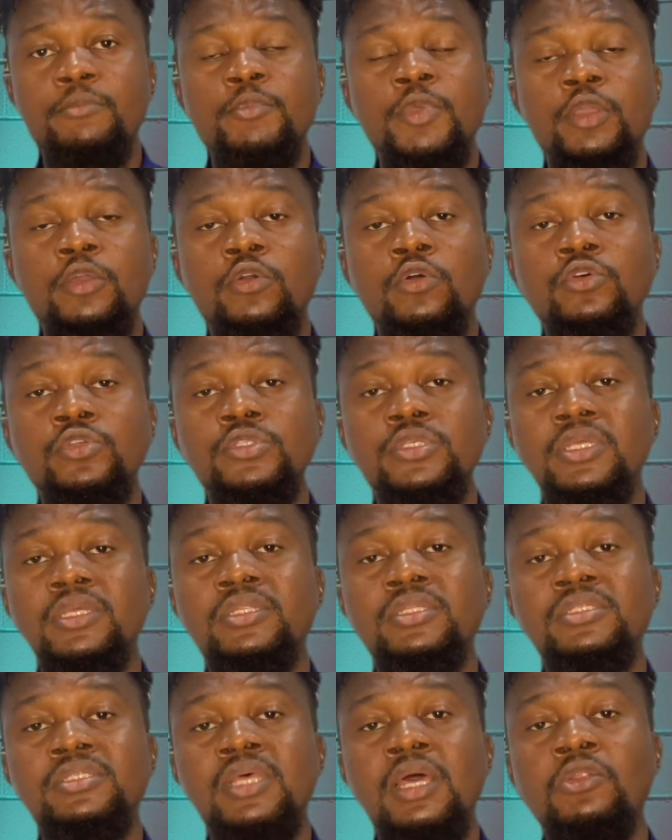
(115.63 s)
because
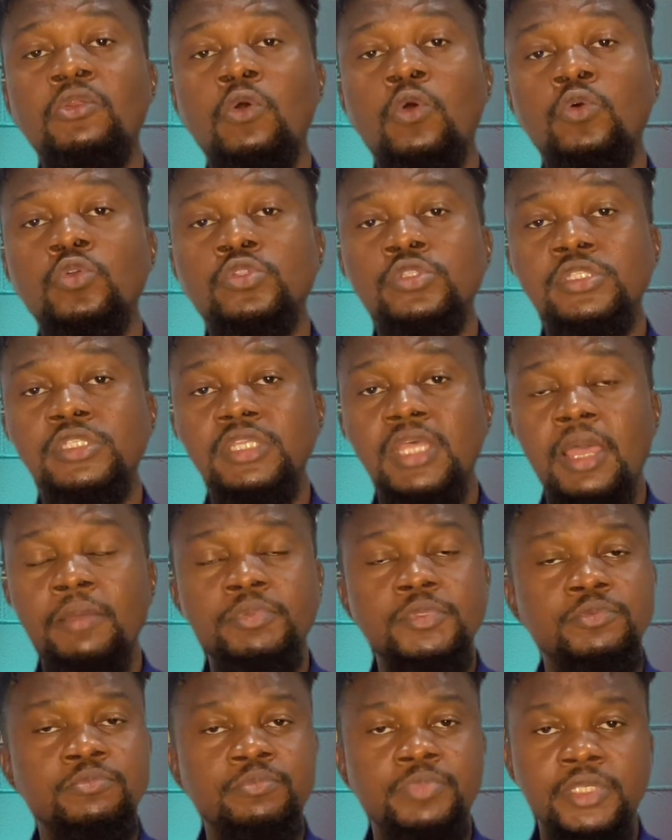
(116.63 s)
it is an
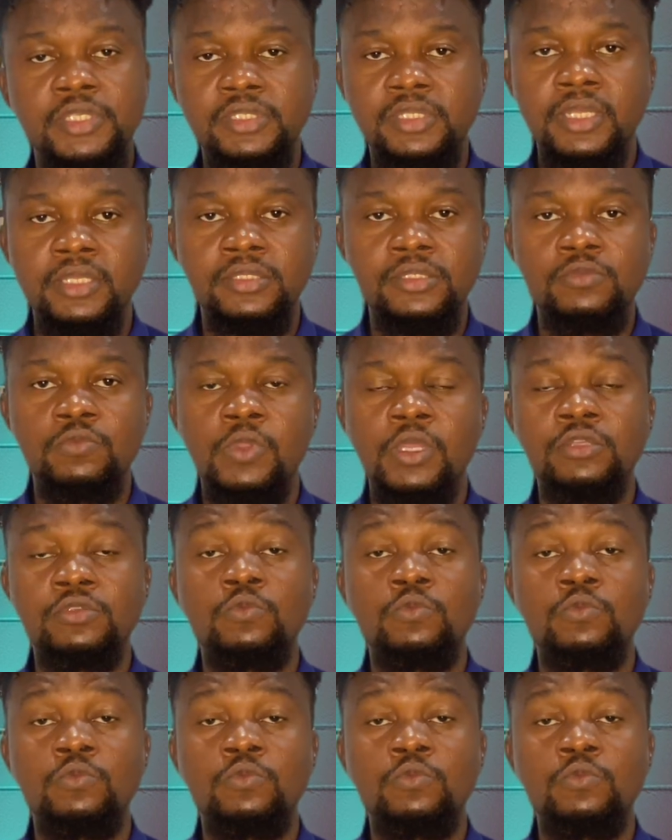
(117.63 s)
untapped business.